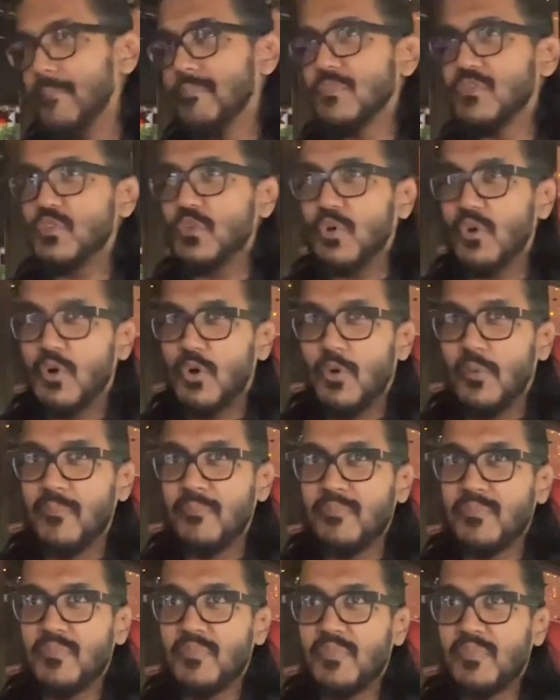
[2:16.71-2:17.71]
So,
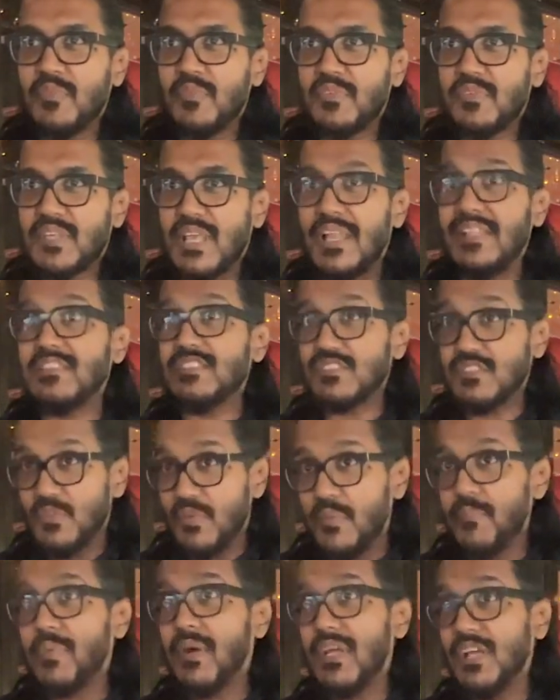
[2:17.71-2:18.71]
Skeletons of
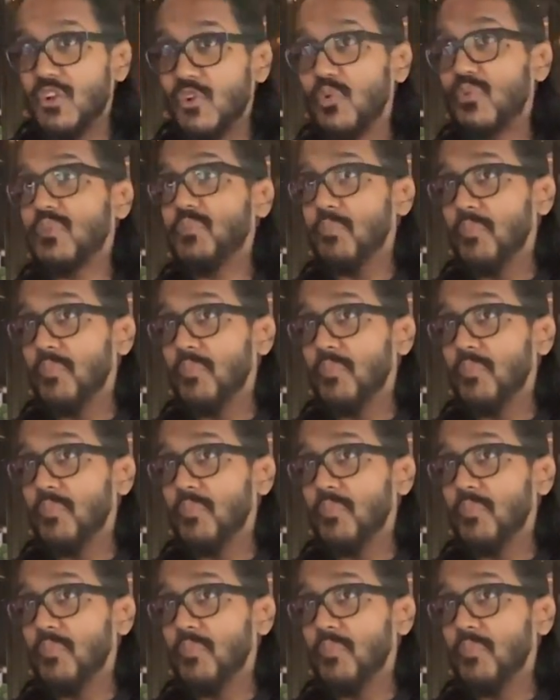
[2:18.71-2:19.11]
Empire look